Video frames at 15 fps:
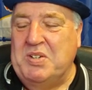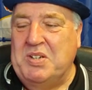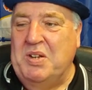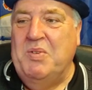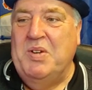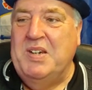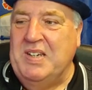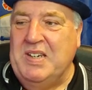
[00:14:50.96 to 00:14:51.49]
he was
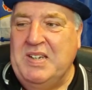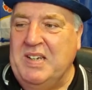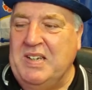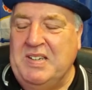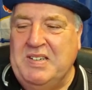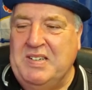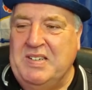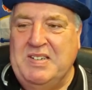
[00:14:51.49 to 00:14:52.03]
doing.
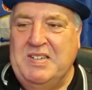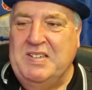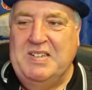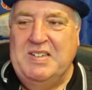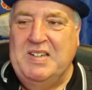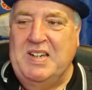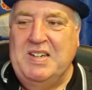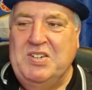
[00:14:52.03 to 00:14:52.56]
He
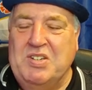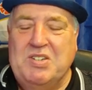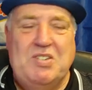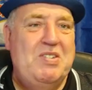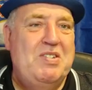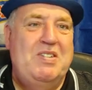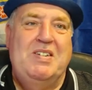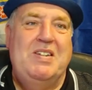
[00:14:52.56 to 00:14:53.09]

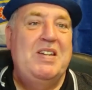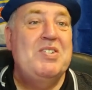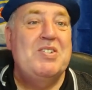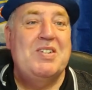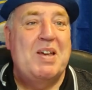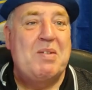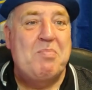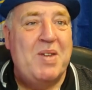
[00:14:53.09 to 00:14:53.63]
just
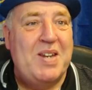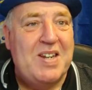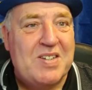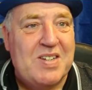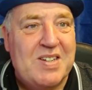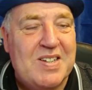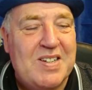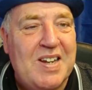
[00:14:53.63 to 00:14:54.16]
getting
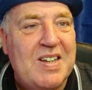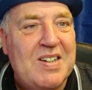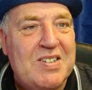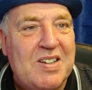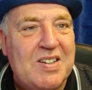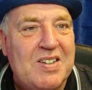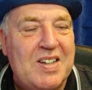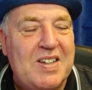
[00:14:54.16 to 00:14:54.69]
minutes in his
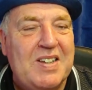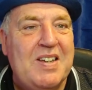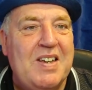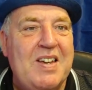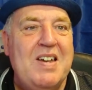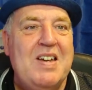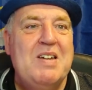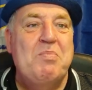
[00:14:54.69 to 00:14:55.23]
legs, I think,
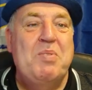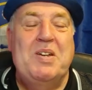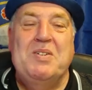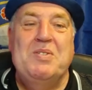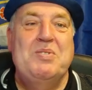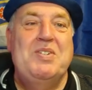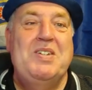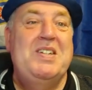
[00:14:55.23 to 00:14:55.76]

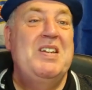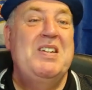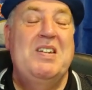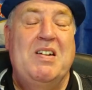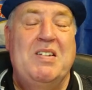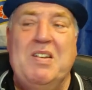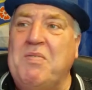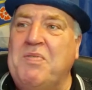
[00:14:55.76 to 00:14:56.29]
because
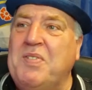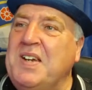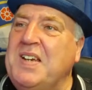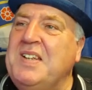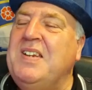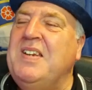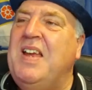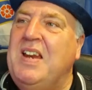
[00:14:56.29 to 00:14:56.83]
I don't think
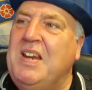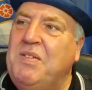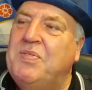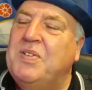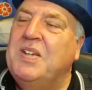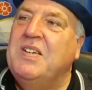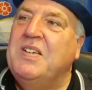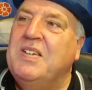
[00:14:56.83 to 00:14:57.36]
he did
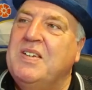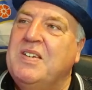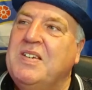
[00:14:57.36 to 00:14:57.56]
anything